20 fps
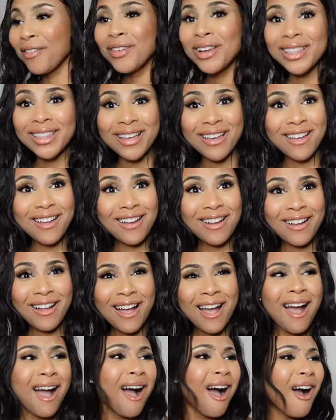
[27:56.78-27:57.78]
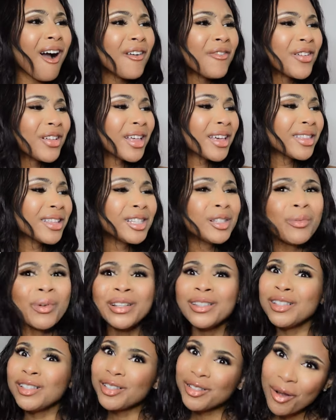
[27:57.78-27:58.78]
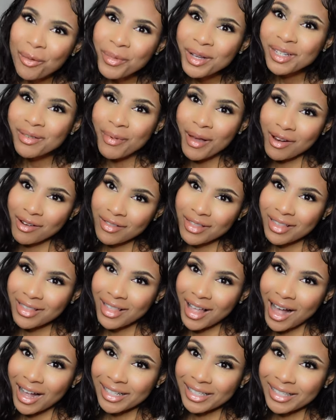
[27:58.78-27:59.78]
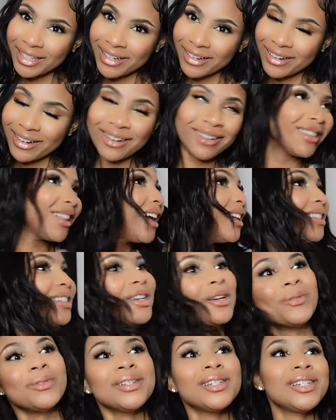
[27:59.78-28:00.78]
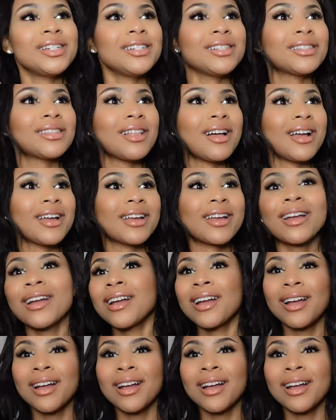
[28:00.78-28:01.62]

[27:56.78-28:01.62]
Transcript: everything. I feel like this went so much better than last year. Last year was just like